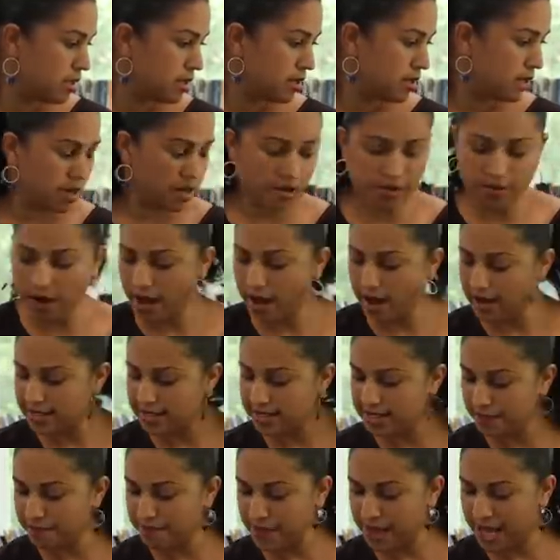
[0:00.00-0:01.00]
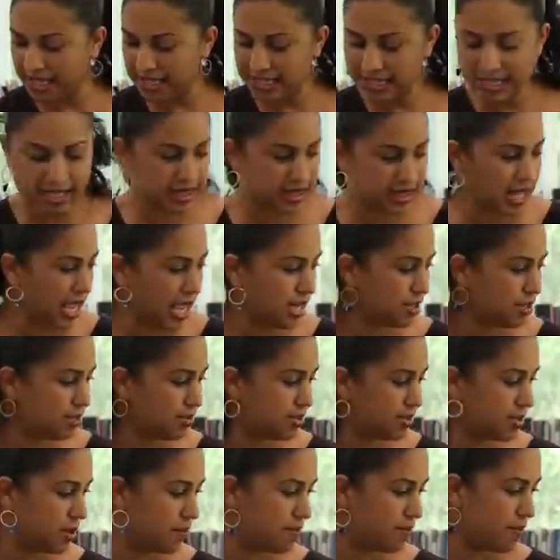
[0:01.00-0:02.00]
Oh, awesome, Melanie. Thank you
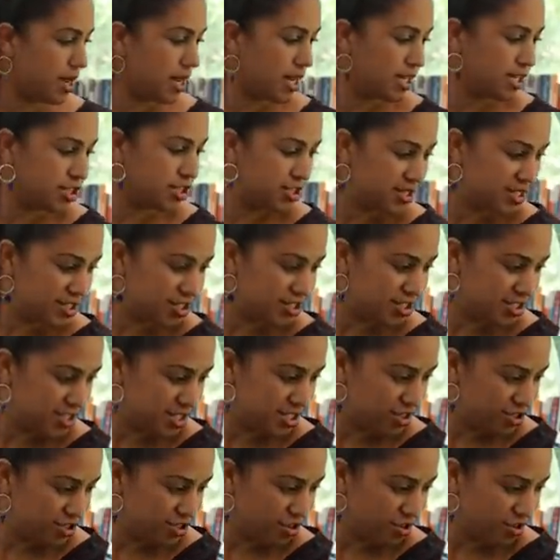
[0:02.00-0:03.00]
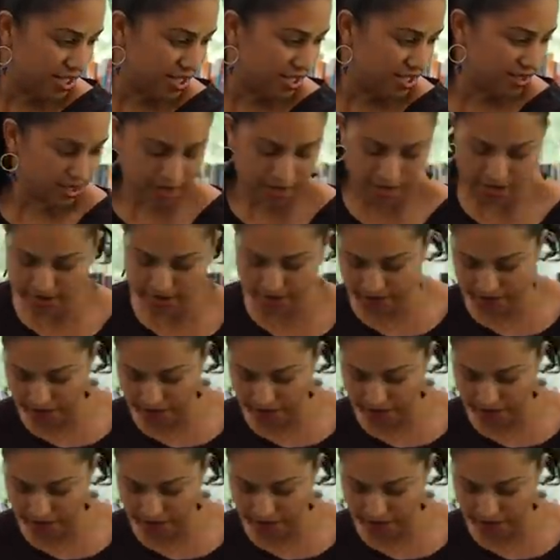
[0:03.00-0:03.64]
so much. She says she's enjoying learning